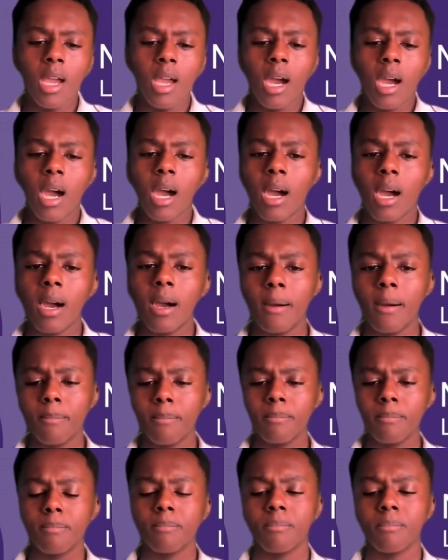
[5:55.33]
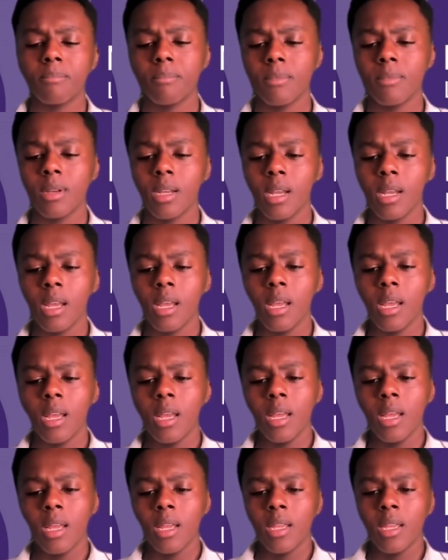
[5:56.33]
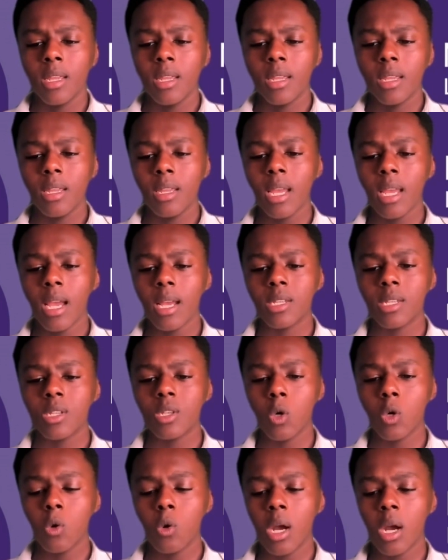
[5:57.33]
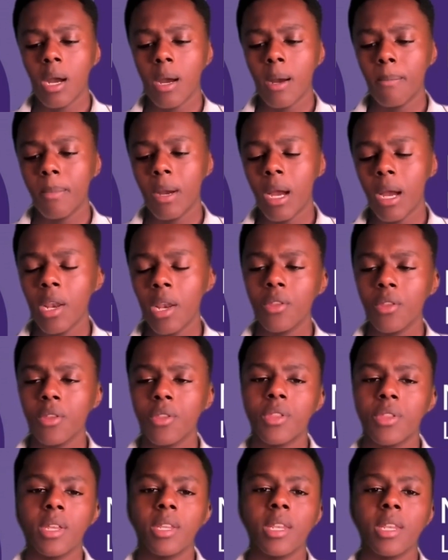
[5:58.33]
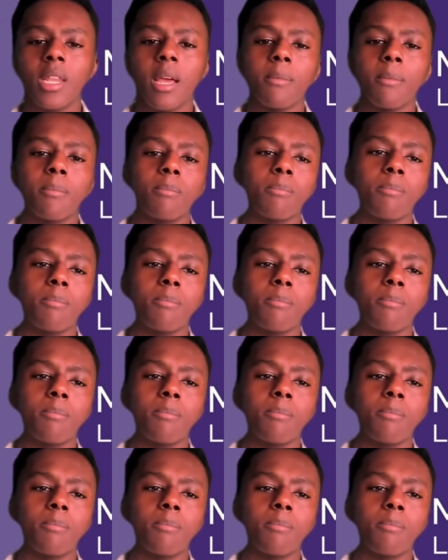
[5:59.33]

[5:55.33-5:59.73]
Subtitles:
Um yeah, so another thing that